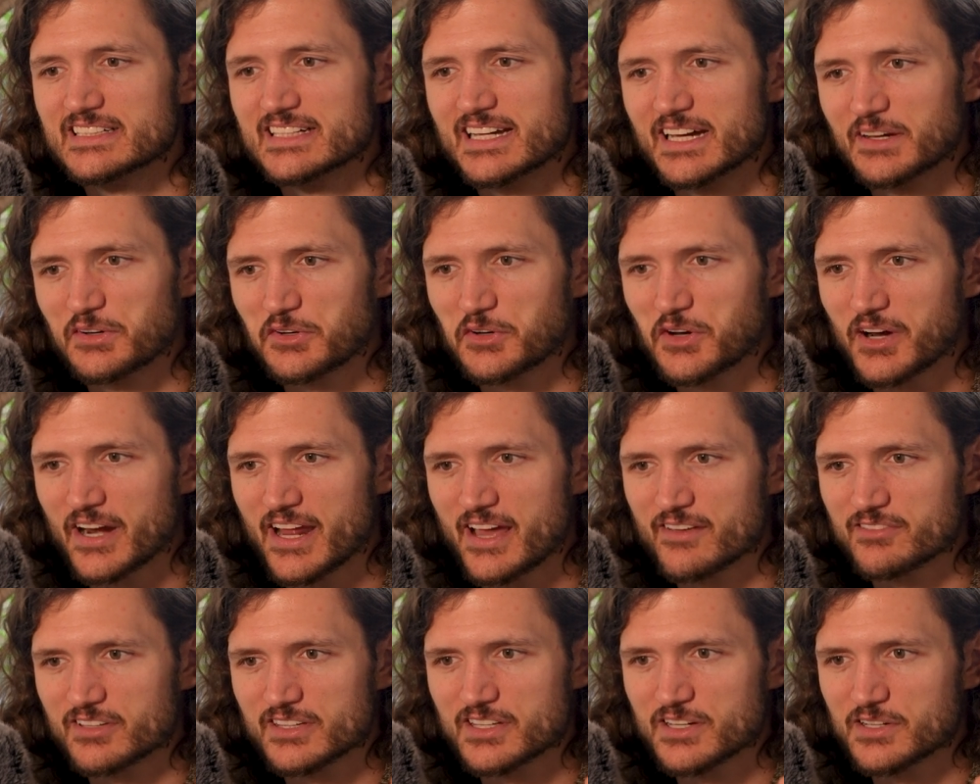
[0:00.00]
I regret
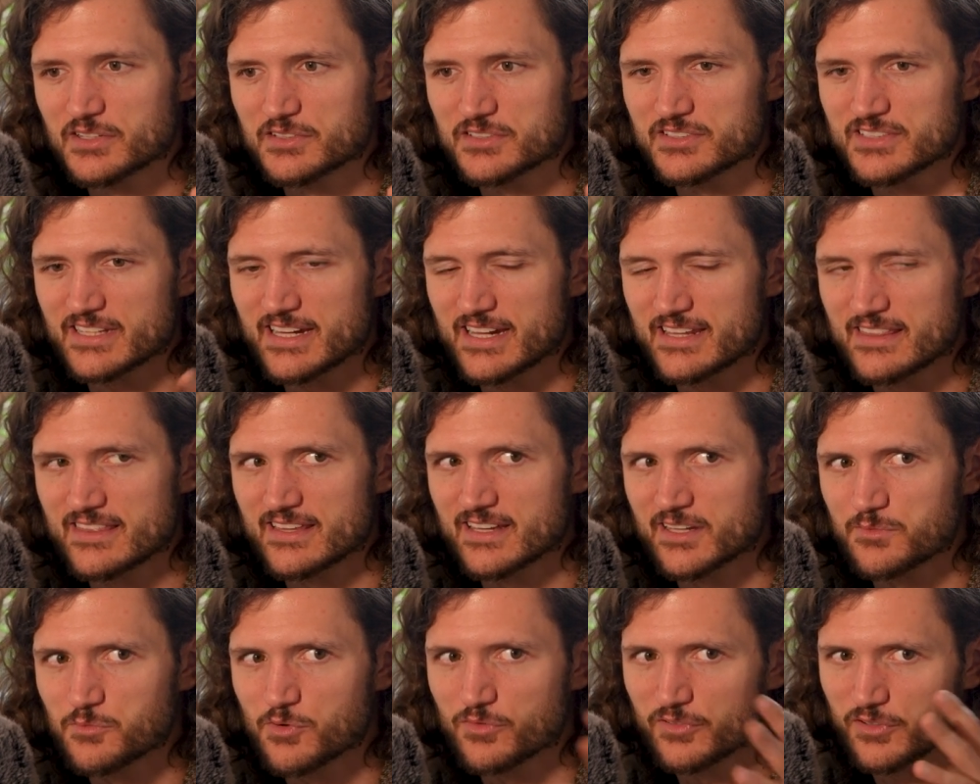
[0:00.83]
having those, and I
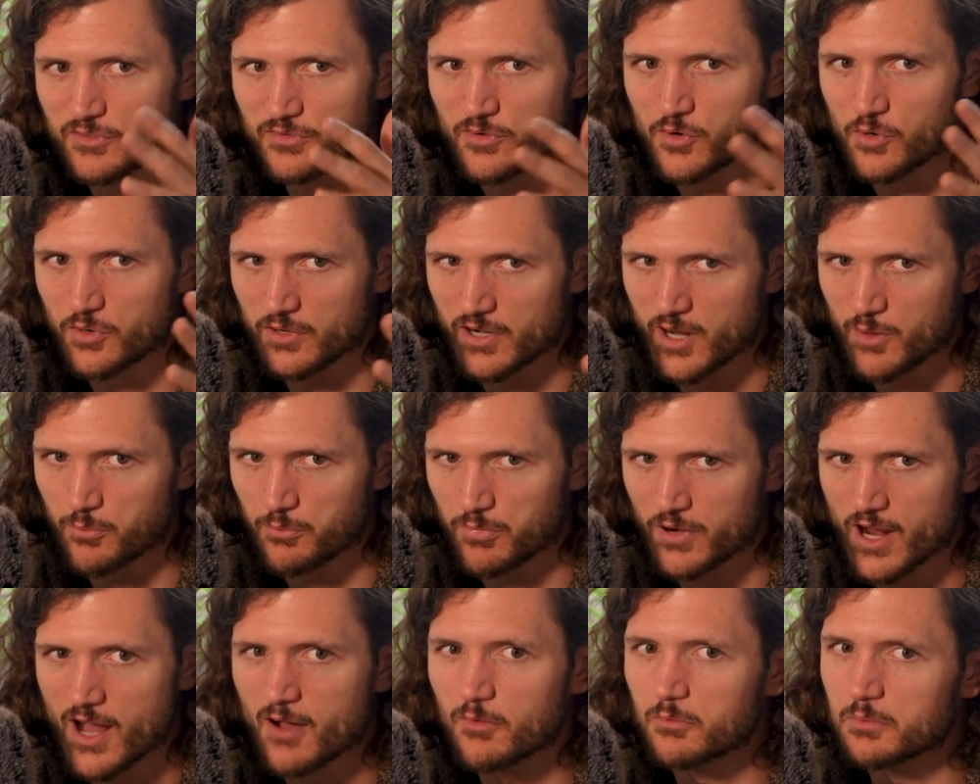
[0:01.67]
think moving forward, I'll
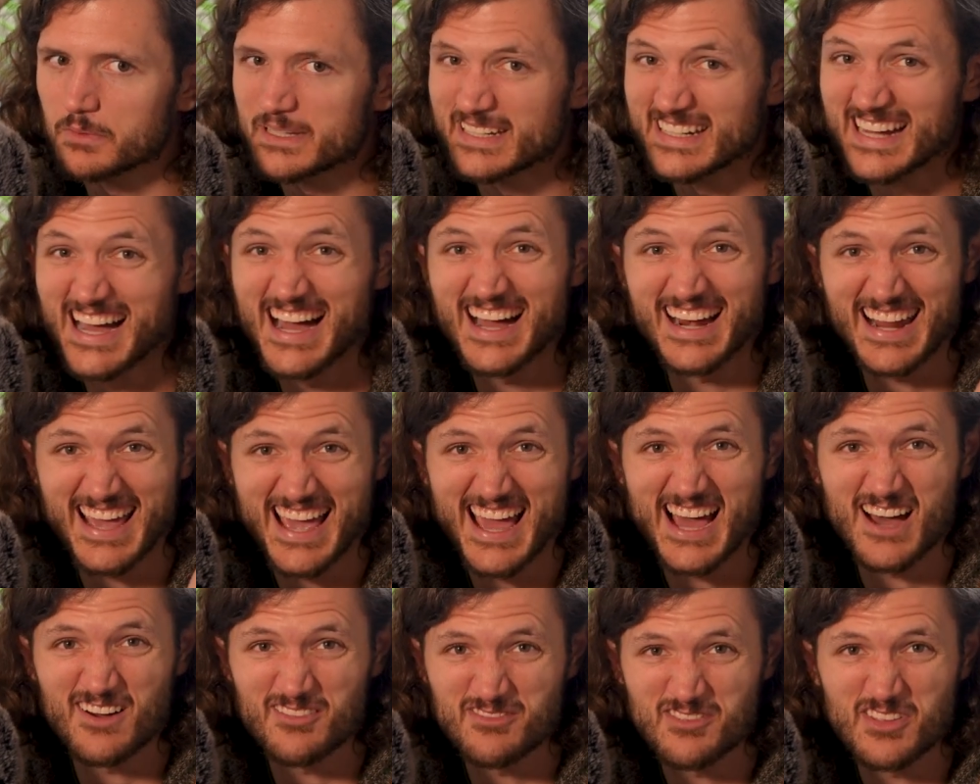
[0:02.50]
probably not
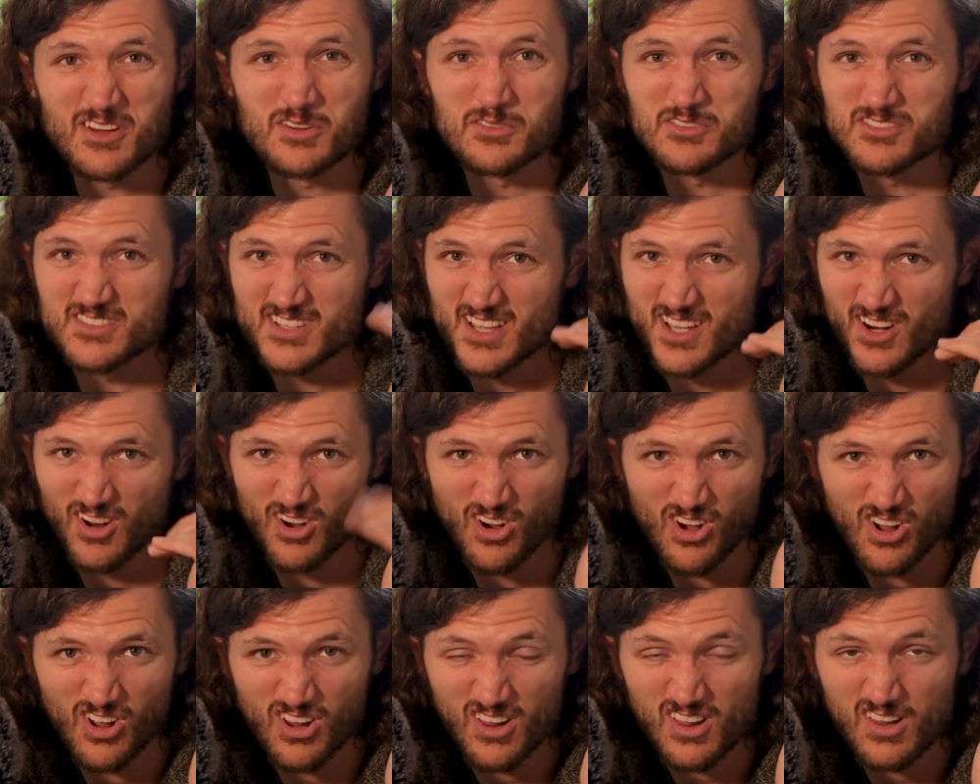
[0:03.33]
have those at
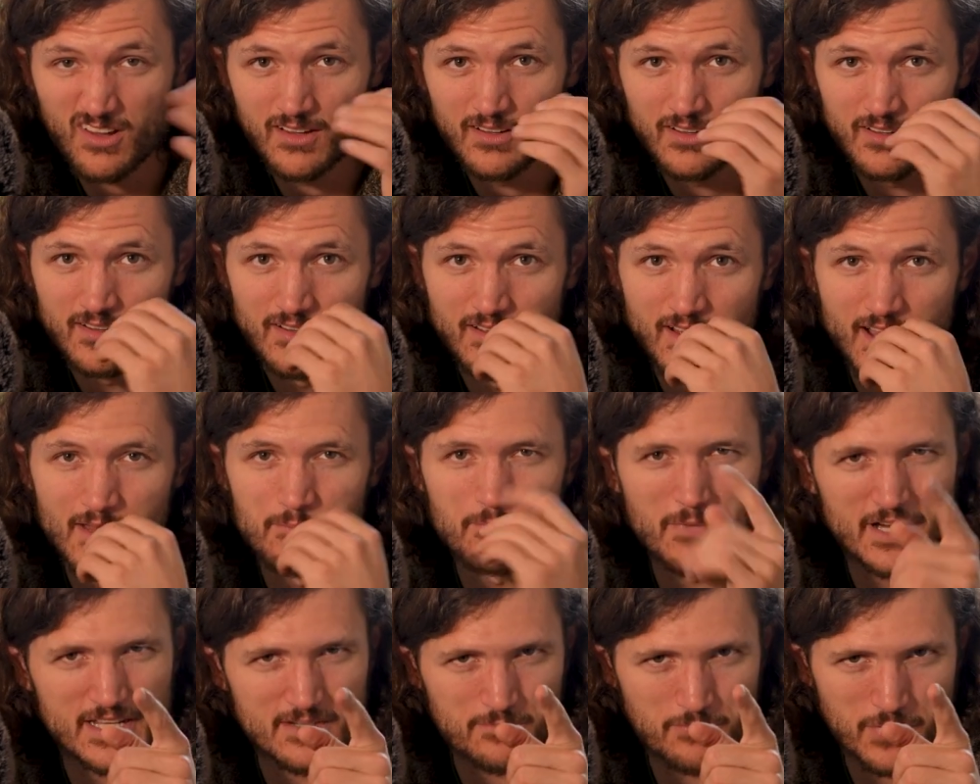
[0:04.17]
all. I
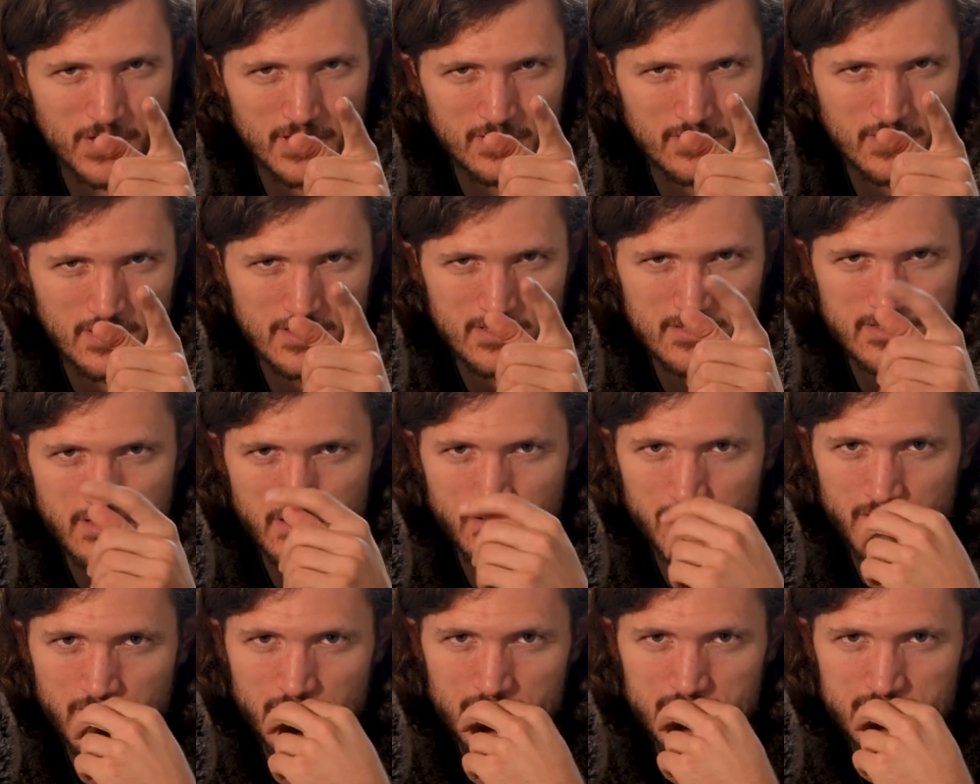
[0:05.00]
might bring the
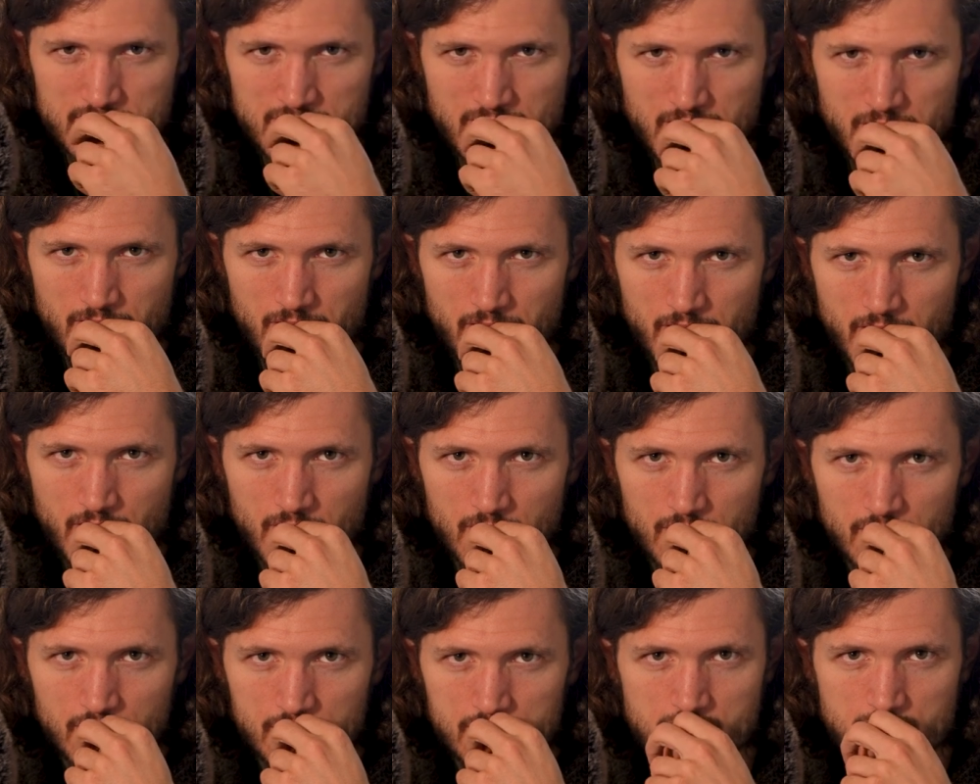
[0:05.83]
Sony
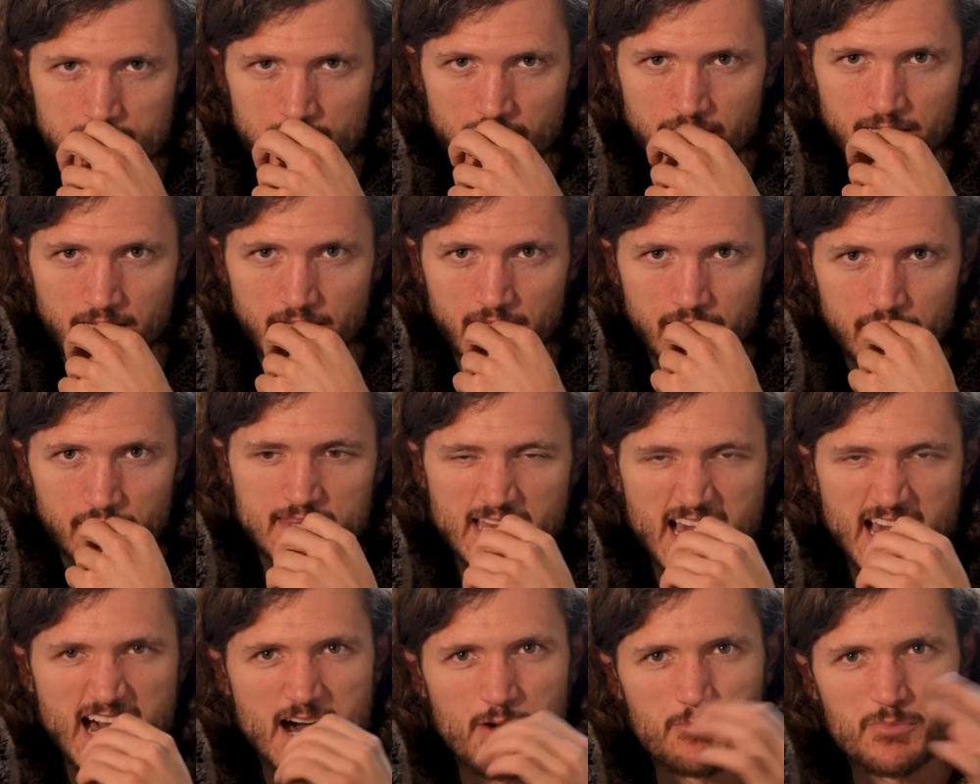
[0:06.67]
stereo to get
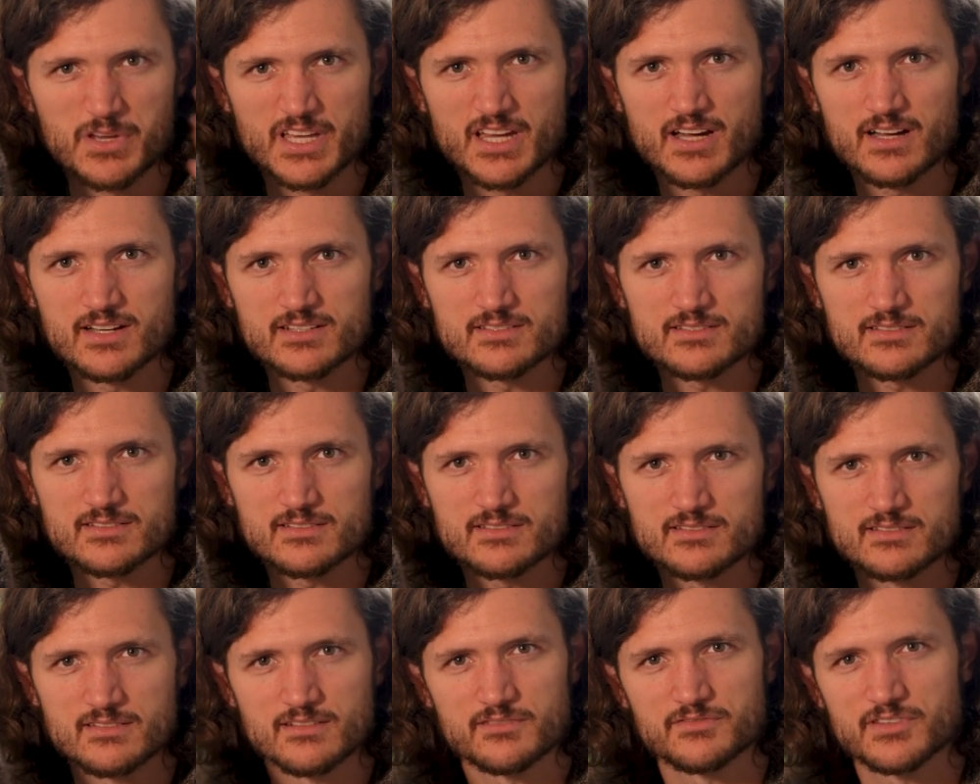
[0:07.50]
the ambiance
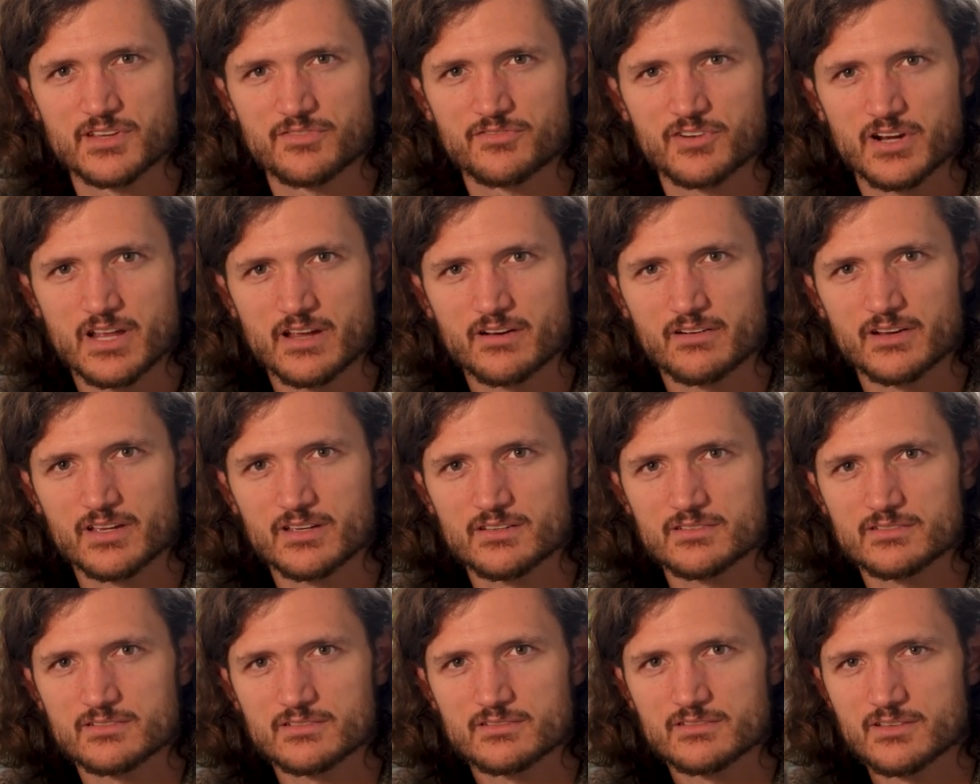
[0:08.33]
of different
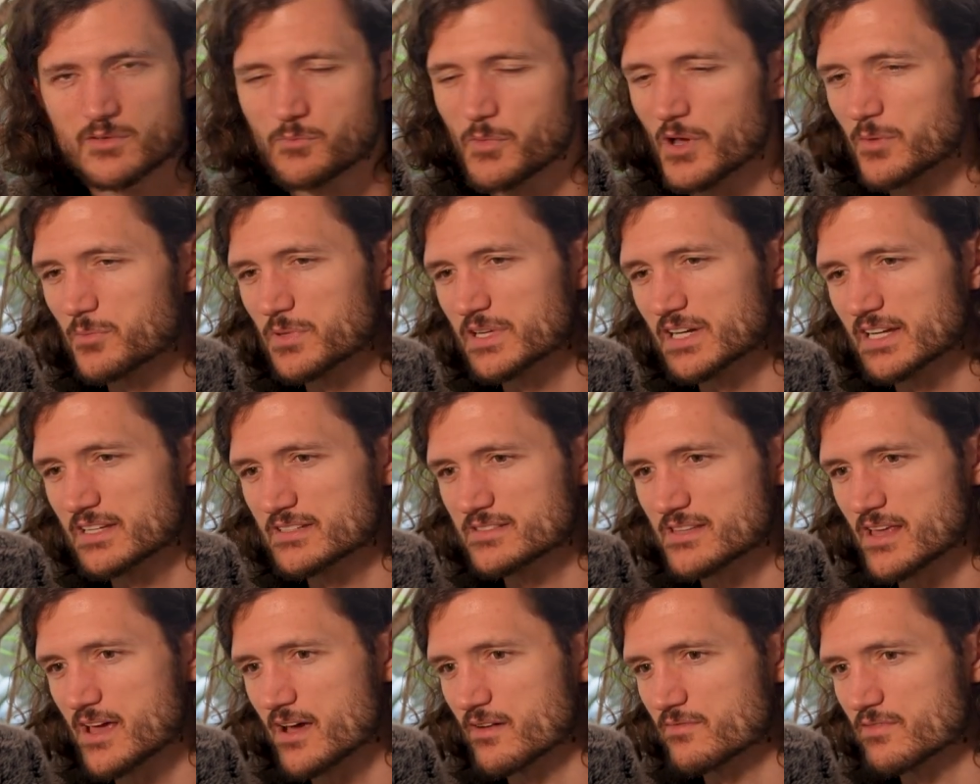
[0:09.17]
areas. It might be nice
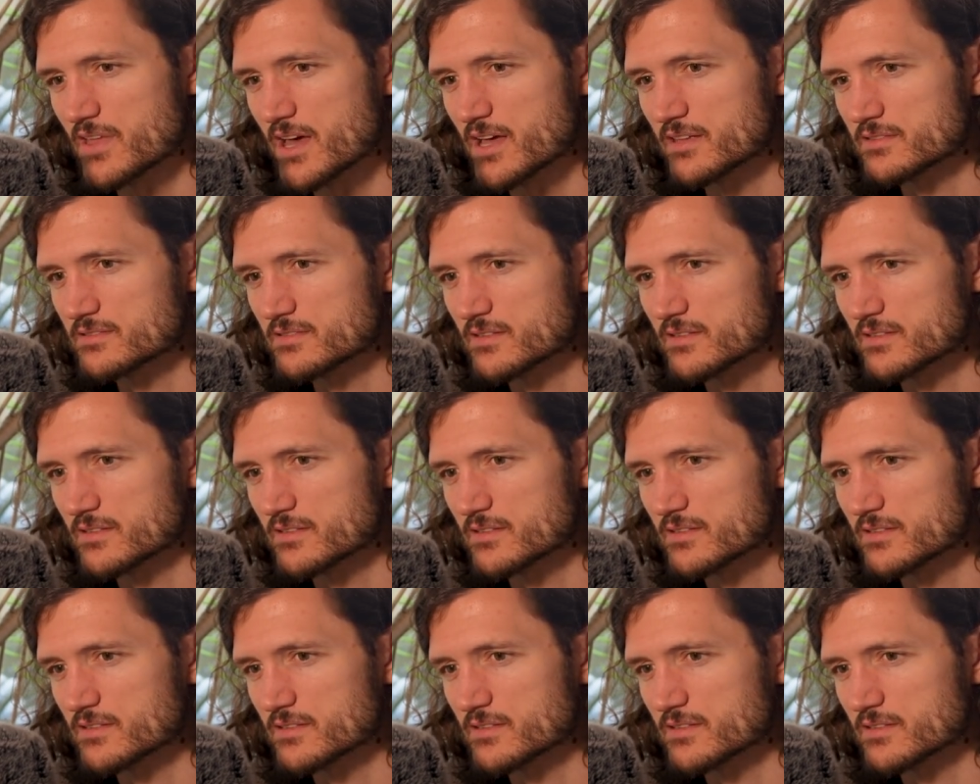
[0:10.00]
to have that.